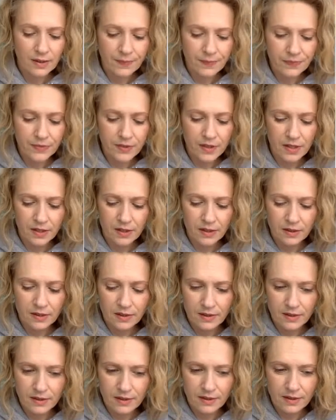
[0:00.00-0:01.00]
the
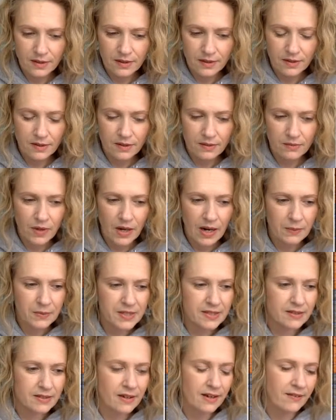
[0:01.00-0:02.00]
what I
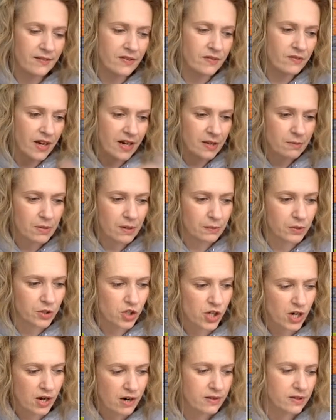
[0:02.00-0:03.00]
was kind of inviting people to
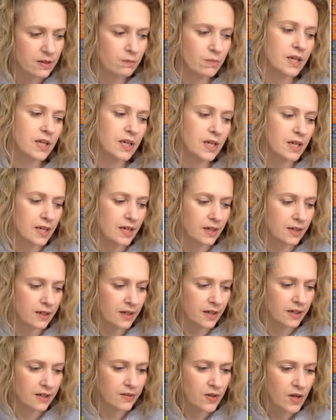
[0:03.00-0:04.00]
share at the beginning.
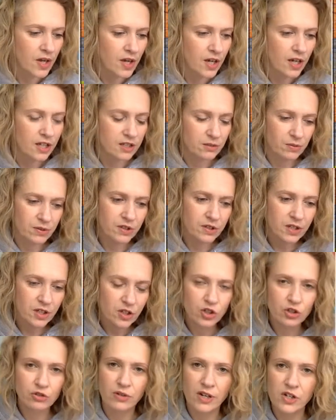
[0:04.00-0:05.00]
Like, it's been such
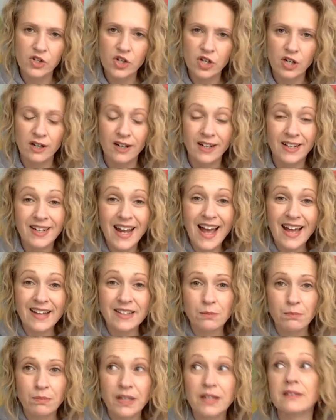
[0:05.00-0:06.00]
a strange year, and it
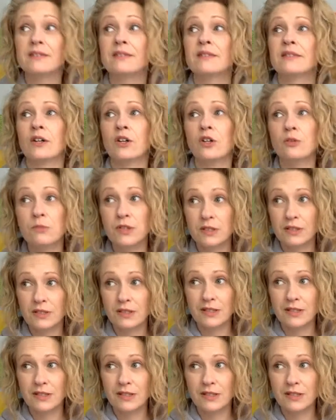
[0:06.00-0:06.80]
has been almost to the